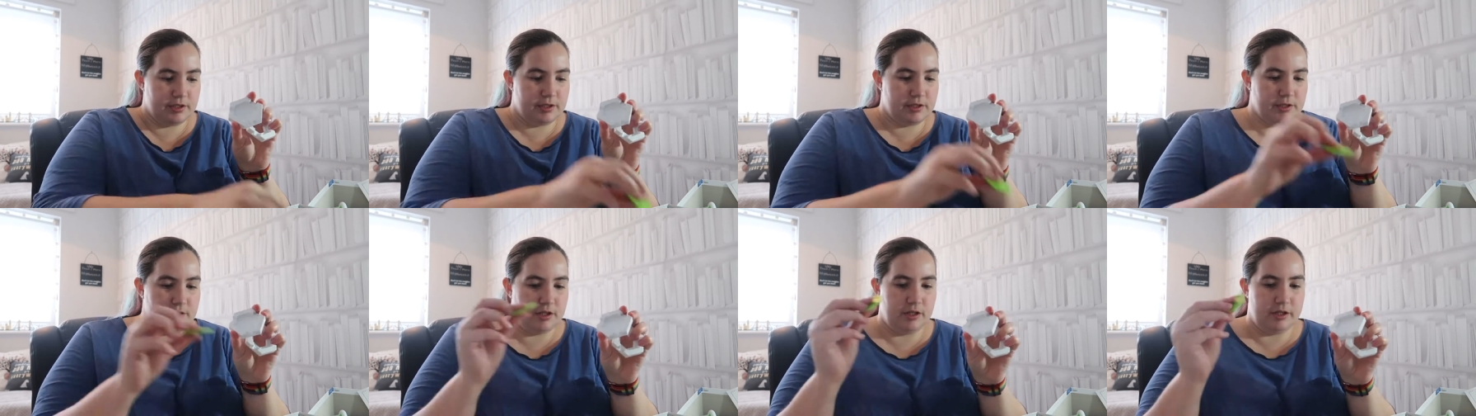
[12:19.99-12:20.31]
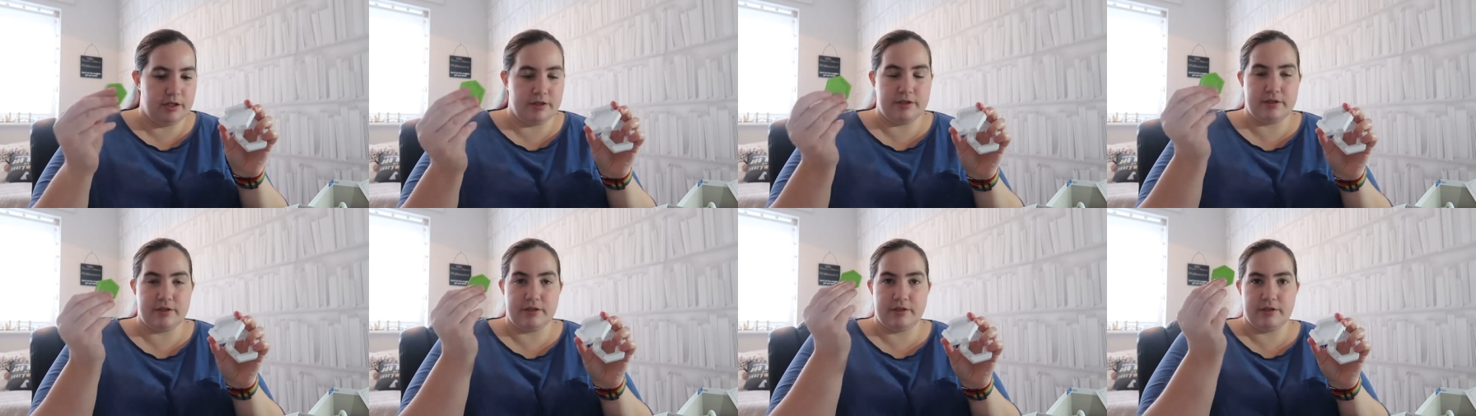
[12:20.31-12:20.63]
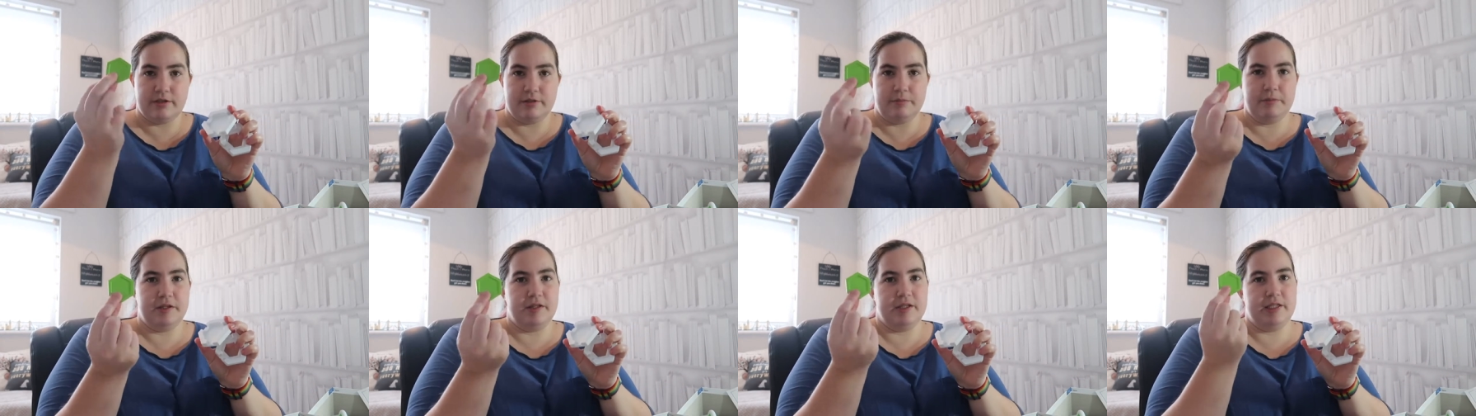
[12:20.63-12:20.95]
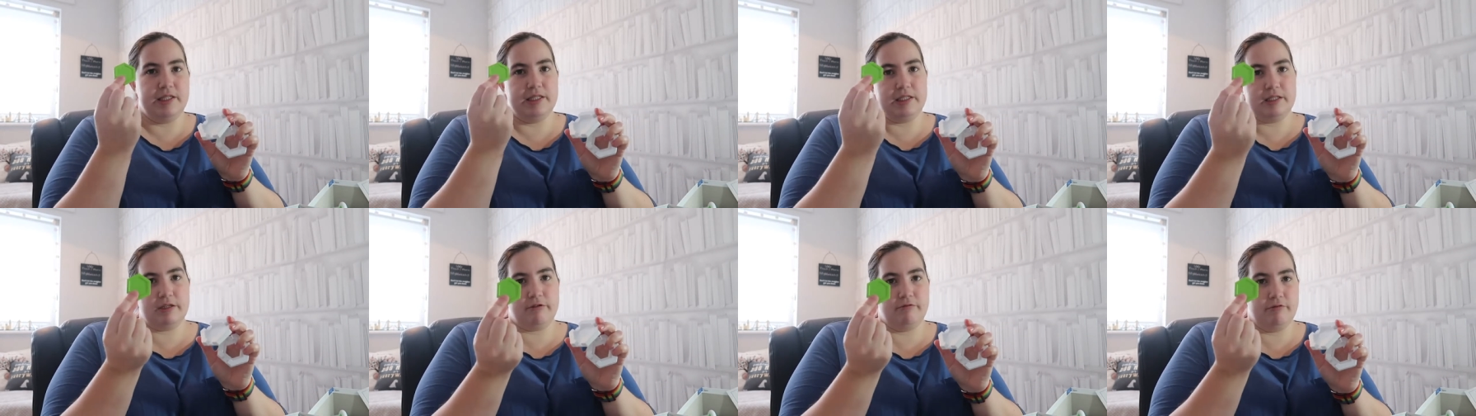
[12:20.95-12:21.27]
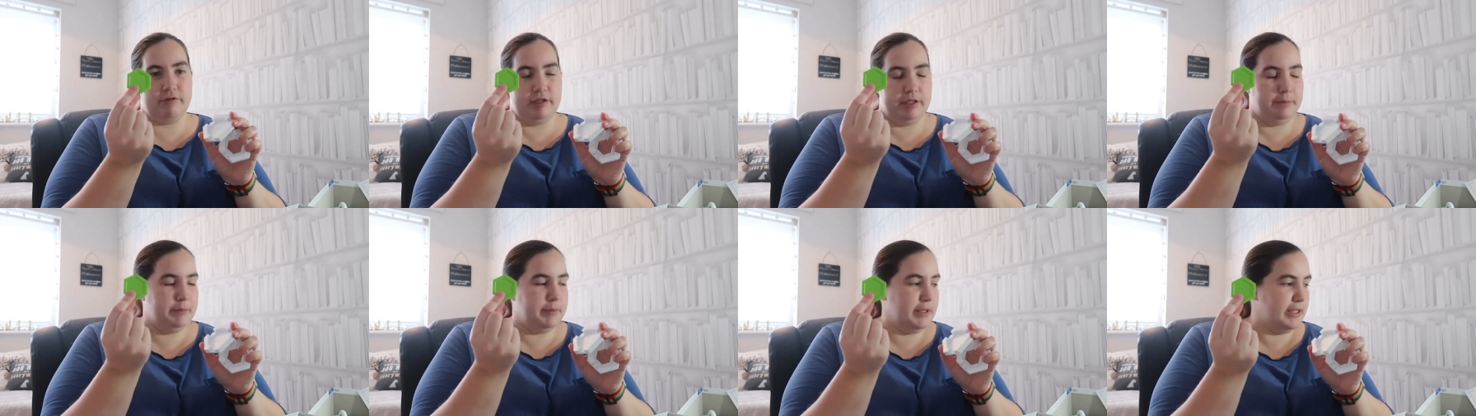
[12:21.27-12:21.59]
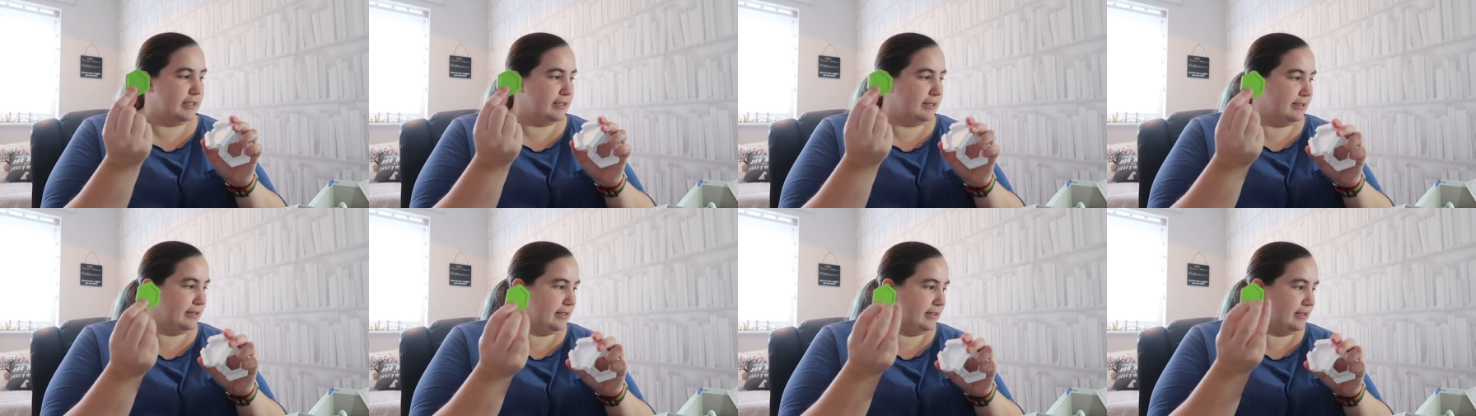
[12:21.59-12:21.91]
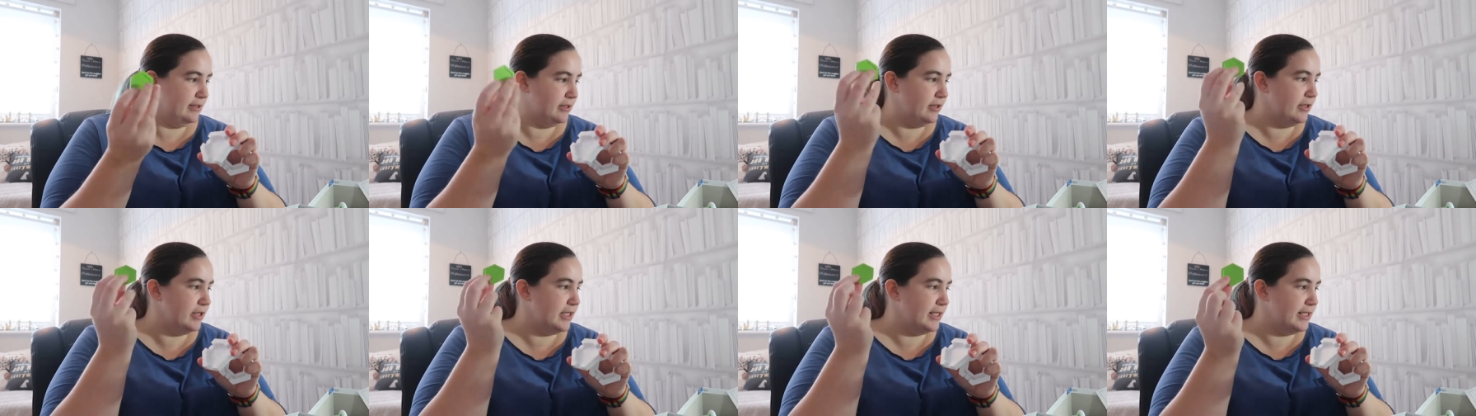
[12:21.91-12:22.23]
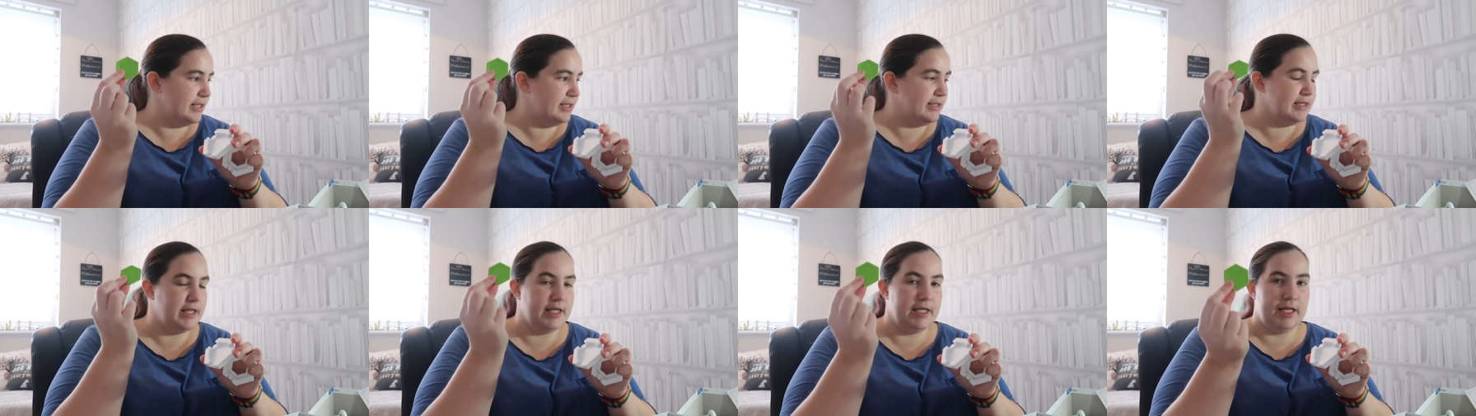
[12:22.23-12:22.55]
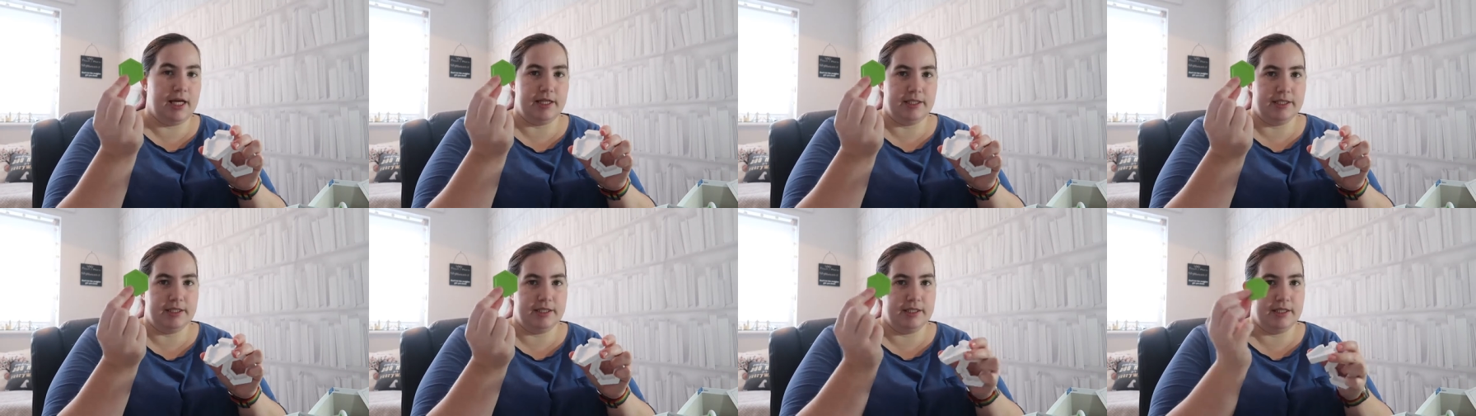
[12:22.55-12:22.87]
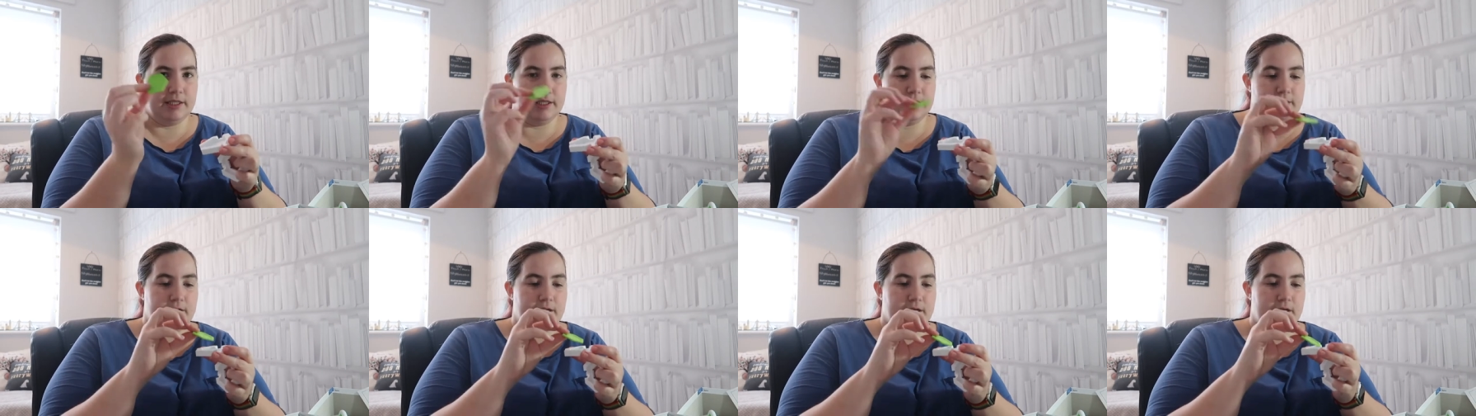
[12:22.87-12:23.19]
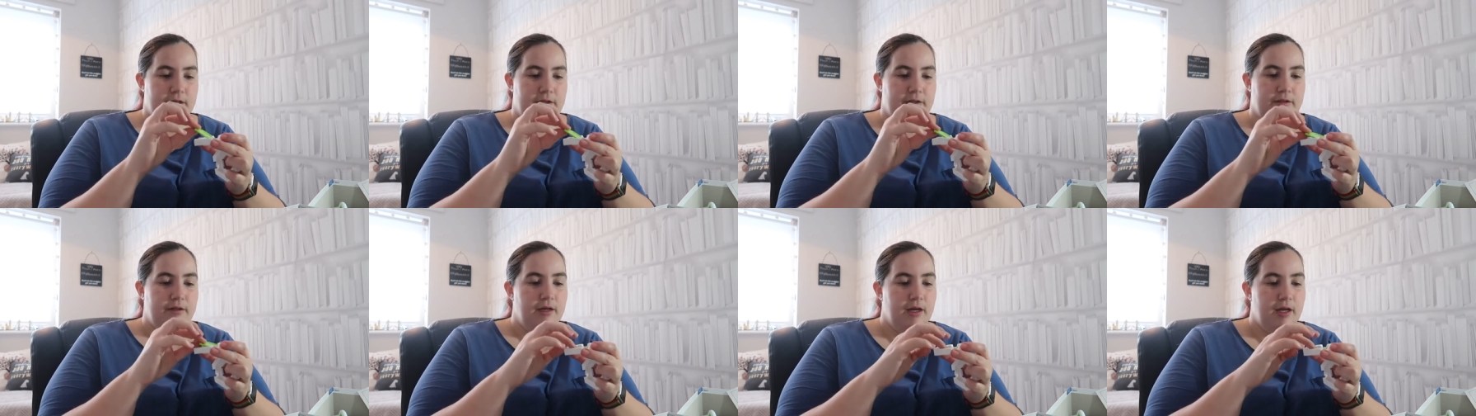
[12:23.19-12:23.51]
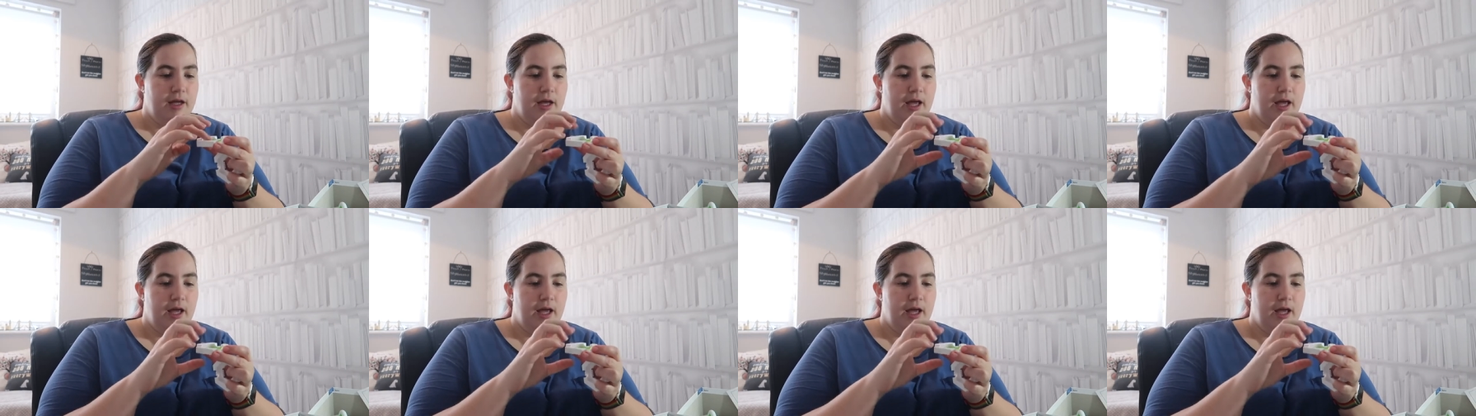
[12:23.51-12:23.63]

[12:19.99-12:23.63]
slot some of these green pieces in so this is the landing tile